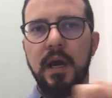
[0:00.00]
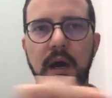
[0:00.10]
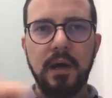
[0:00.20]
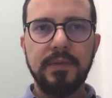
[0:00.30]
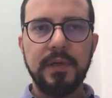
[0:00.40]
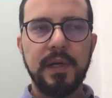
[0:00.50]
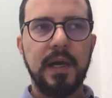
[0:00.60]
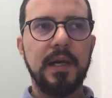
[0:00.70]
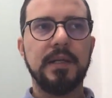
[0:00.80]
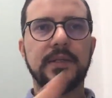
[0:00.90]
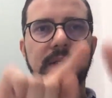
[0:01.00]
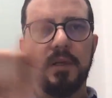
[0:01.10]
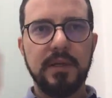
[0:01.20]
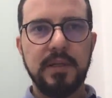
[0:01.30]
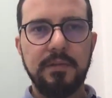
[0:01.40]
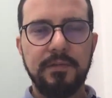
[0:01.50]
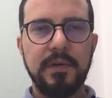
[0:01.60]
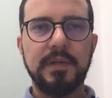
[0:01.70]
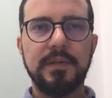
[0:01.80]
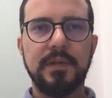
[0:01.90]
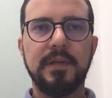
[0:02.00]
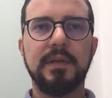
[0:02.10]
underlines, different